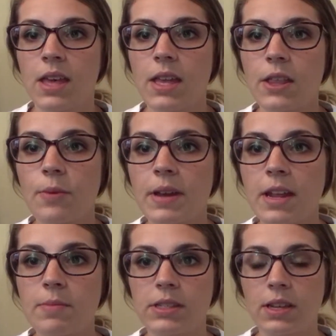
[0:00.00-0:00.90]
Hello, my
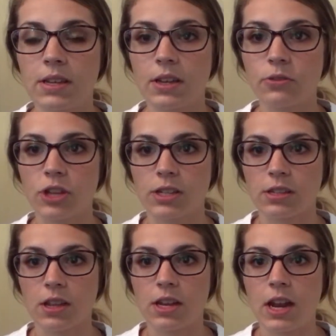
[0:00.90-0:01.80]
name is Danielle
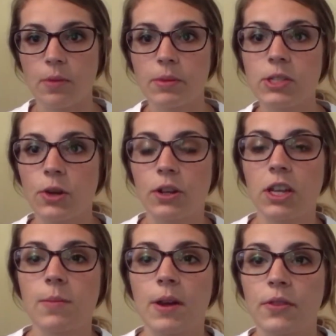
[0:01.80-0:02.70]
Chestnut, and I'll be
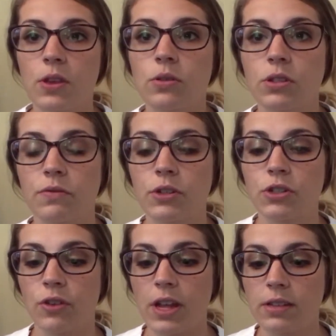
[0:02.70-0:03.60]
talking about the use of
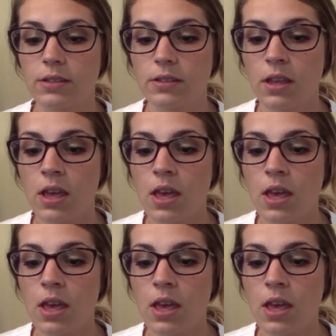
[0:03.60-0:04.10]
restraints.